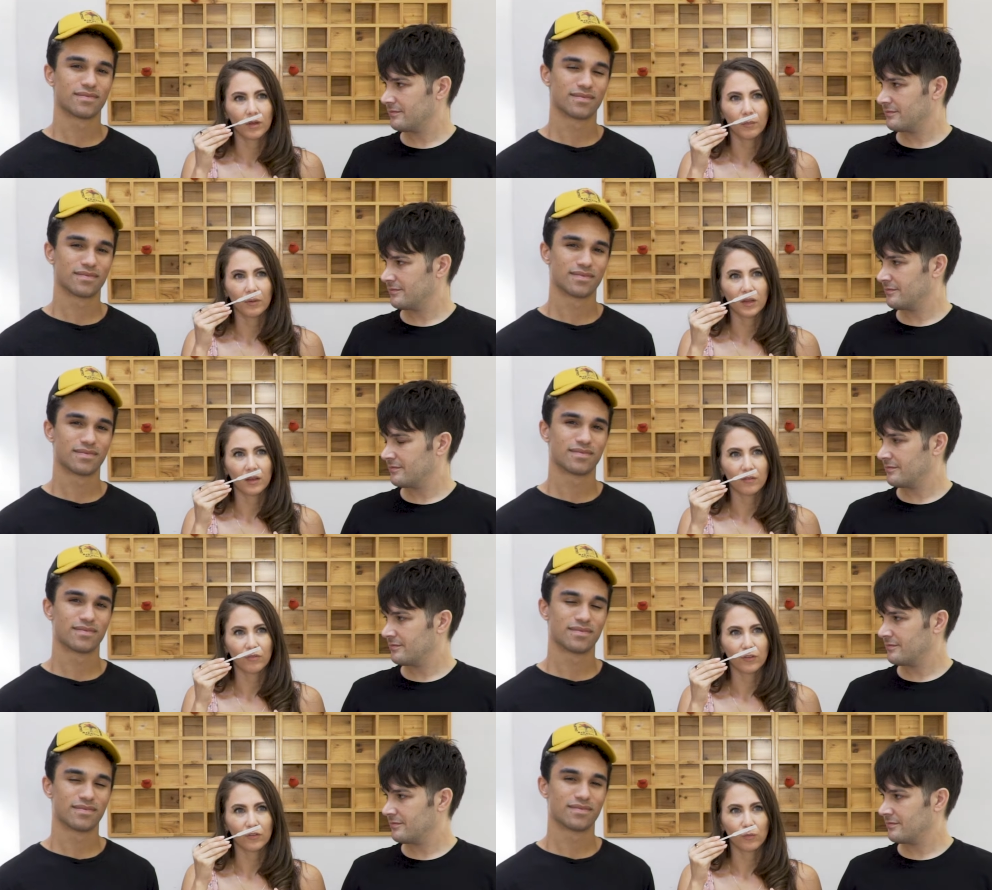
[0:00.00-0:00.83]
Speaker 1: I'm gonna
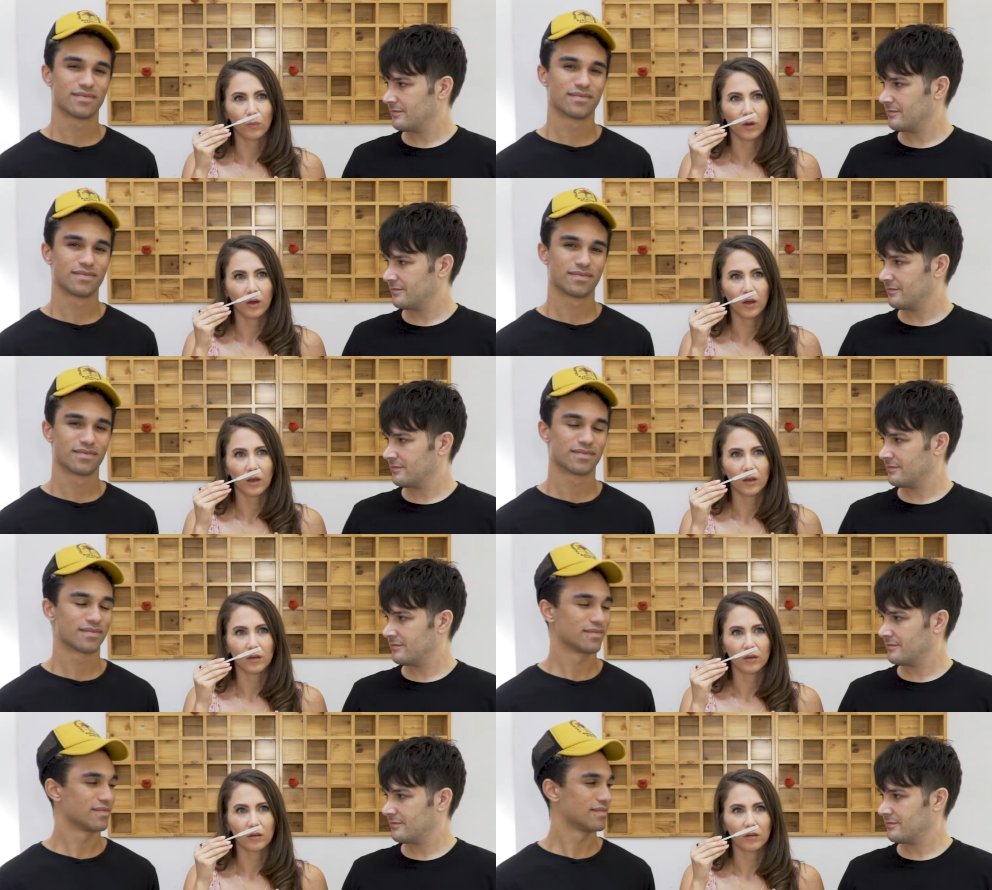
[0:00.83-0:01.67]
give this
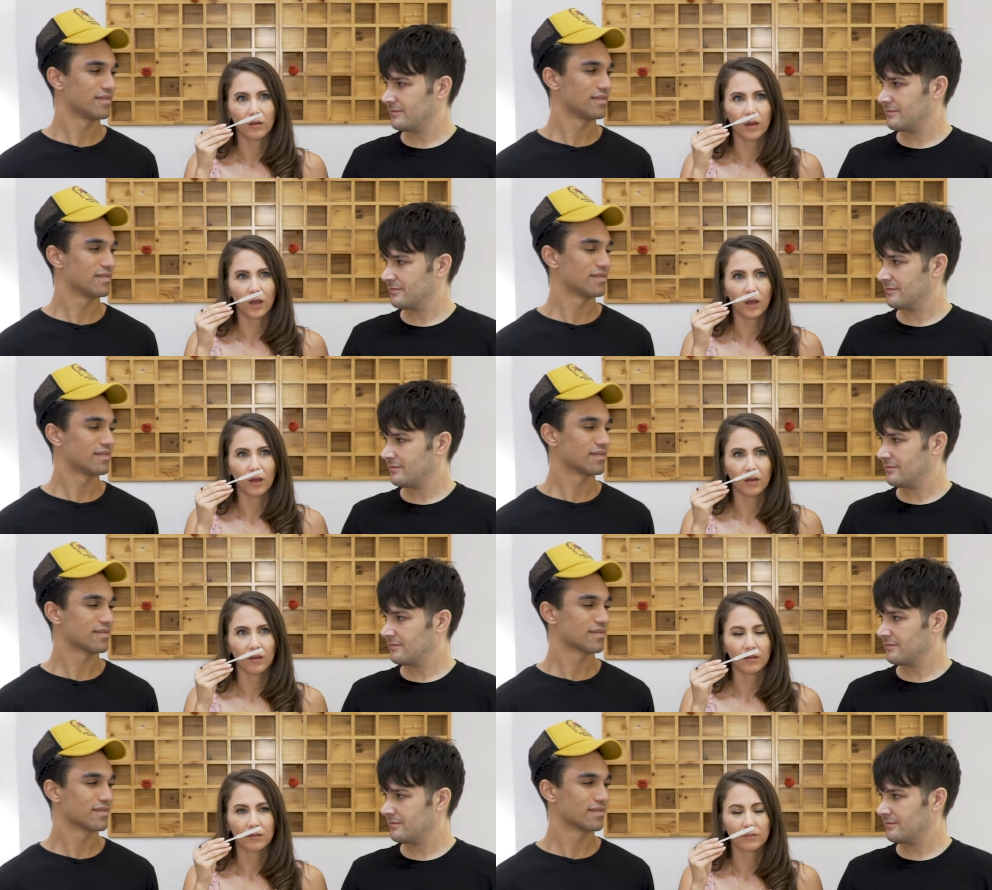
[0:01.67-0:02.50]
one a,
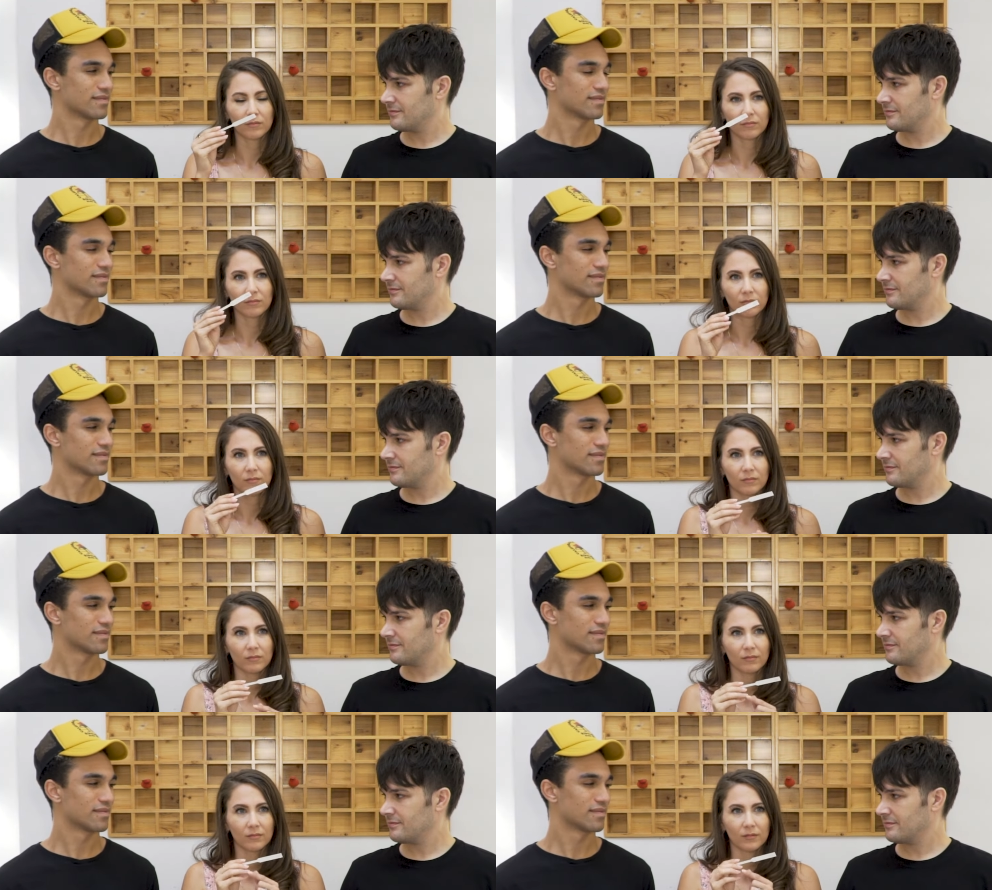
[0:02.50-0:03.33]
uh,
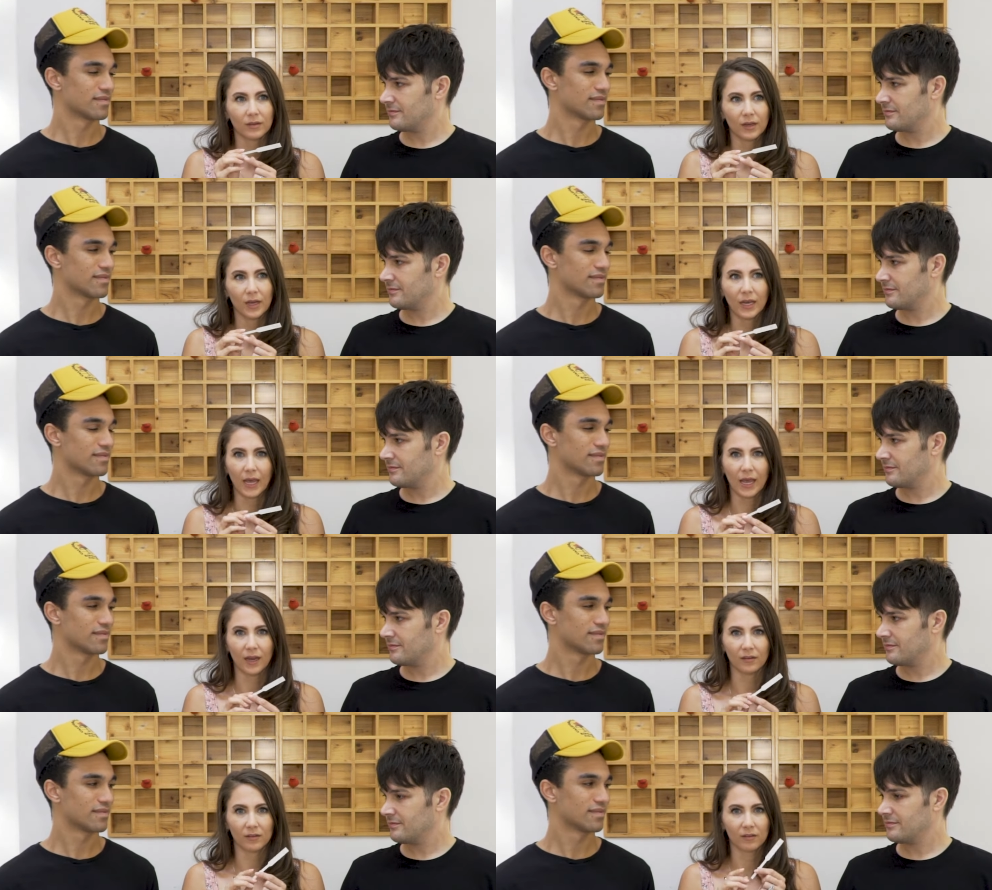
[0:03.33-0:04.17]
an
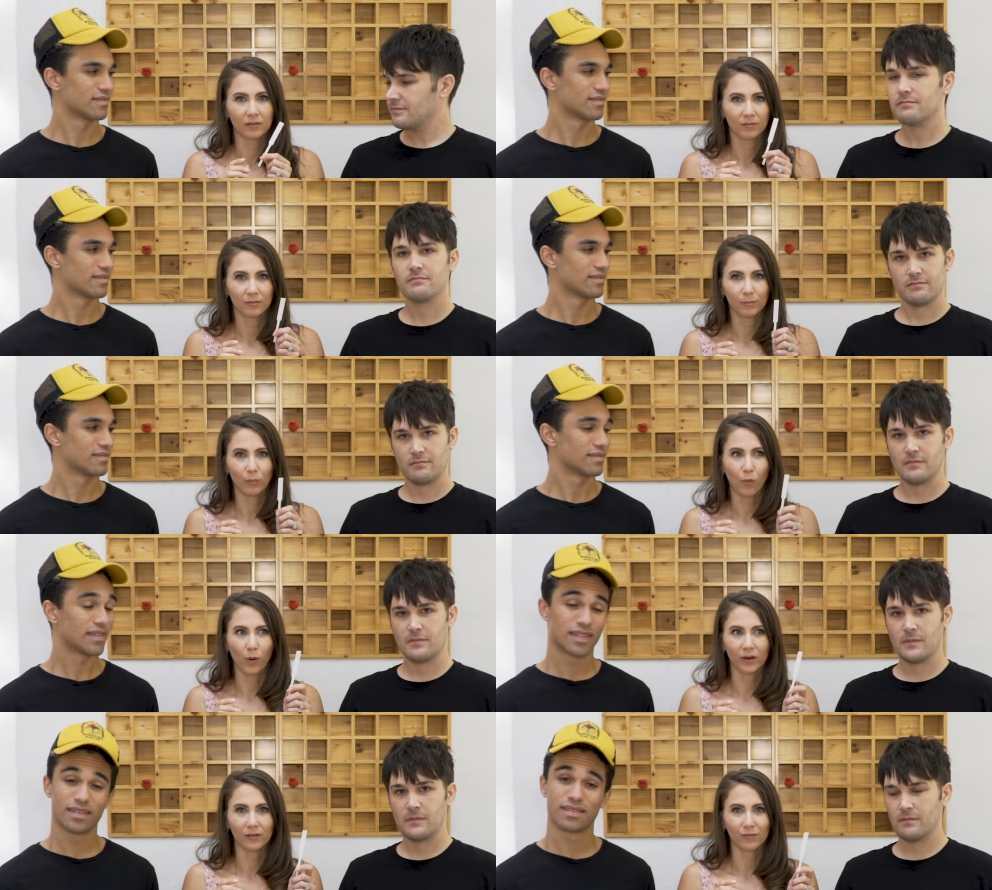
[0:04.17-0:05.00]
eight.
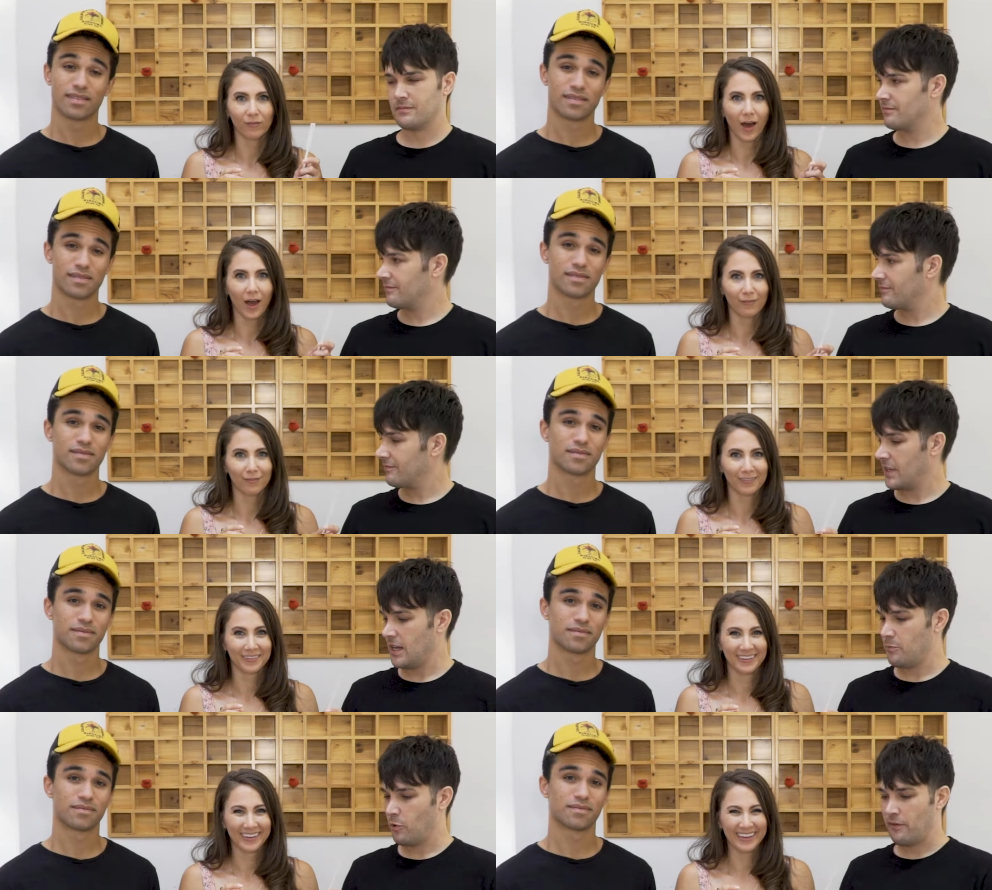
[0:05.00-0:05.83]
8.5.
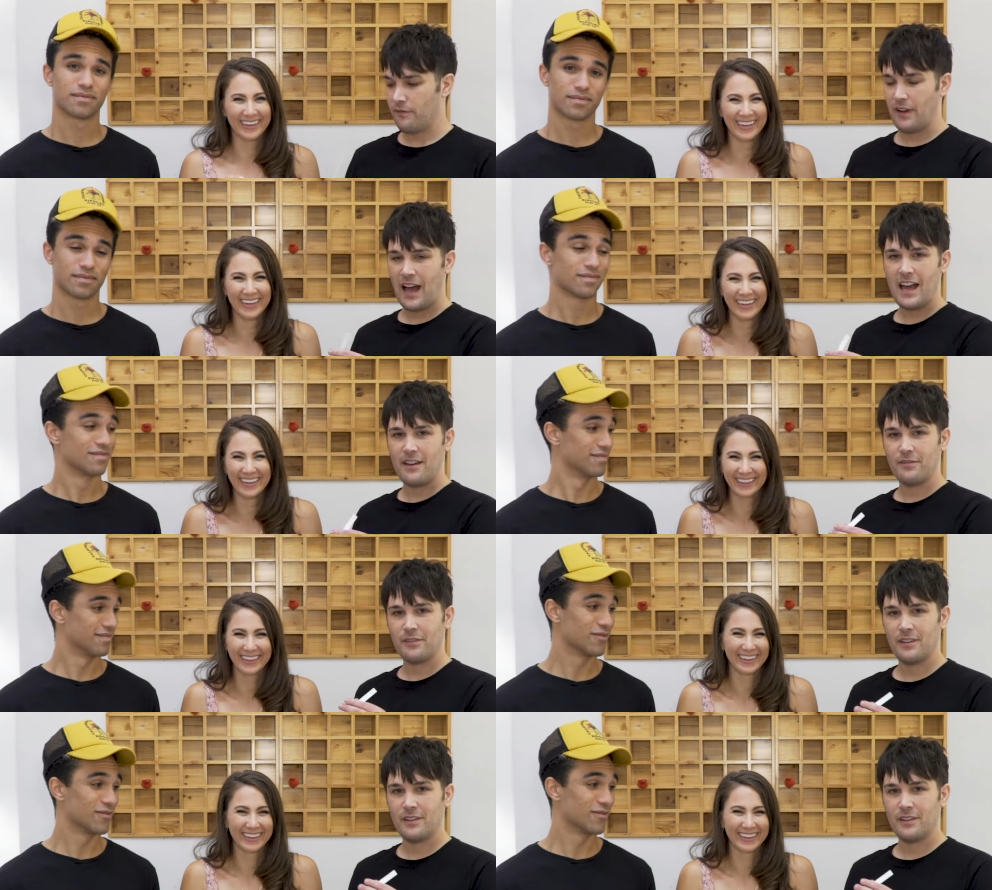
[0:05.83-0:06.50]
Speaker 2: 8.5.